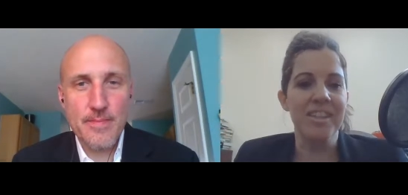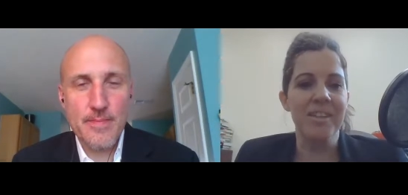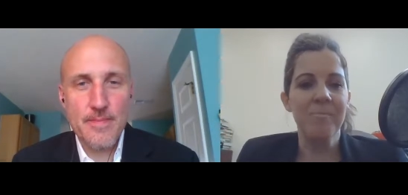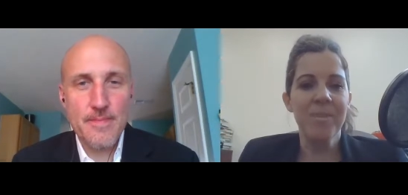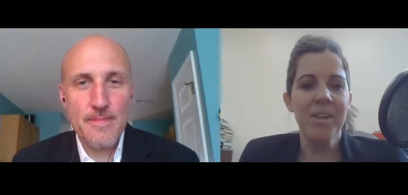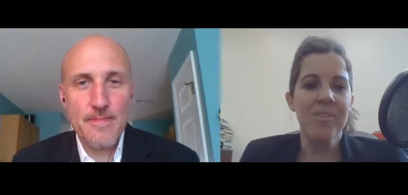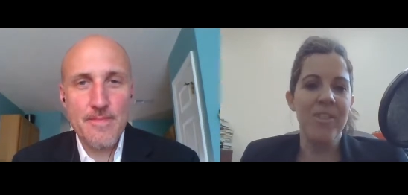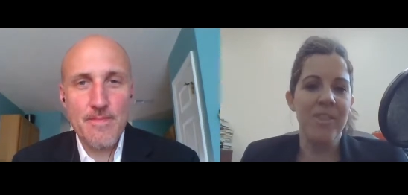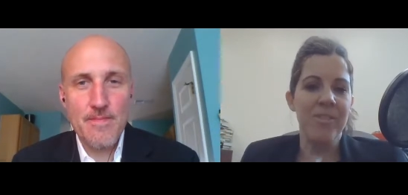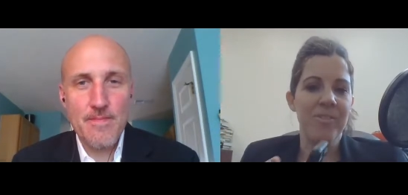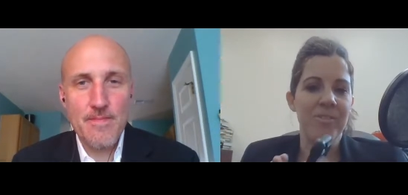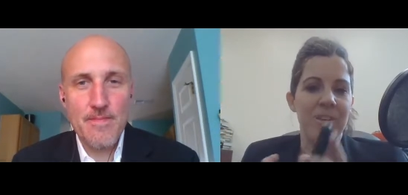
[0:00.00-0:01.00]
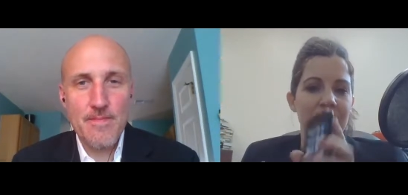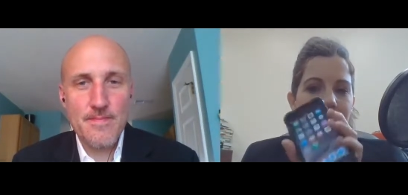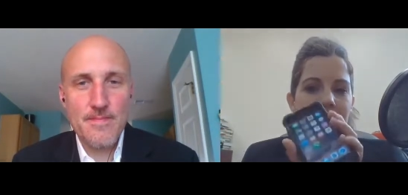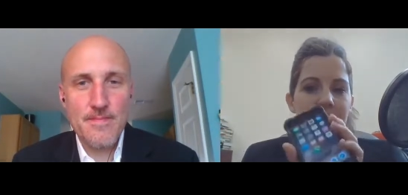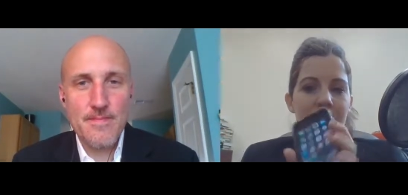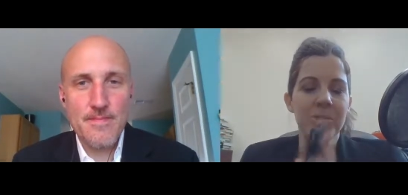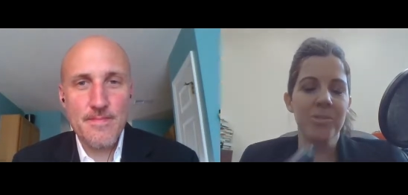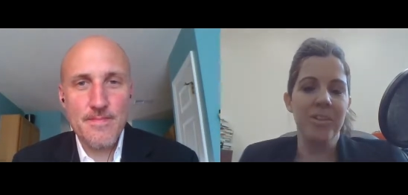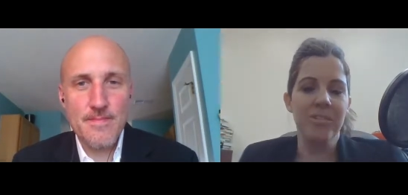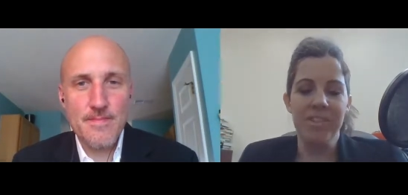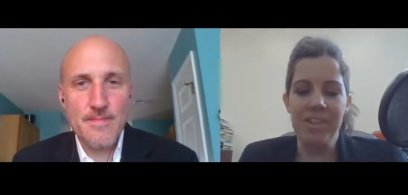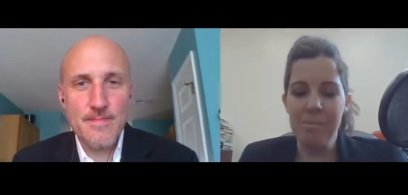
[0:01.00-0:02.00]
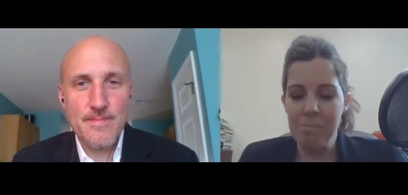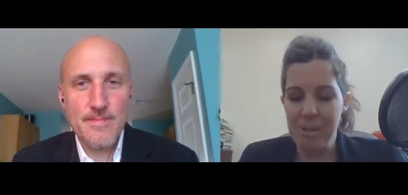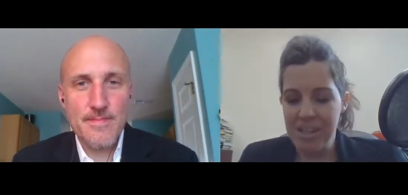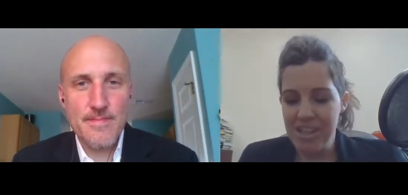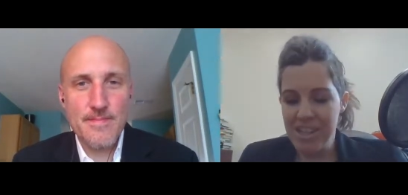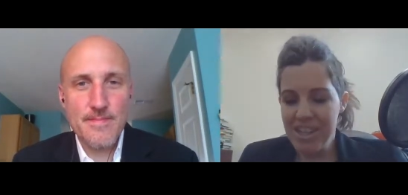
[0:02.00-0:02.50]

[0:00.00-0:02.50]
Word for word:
Speaker 1: and that they're very mobile driven but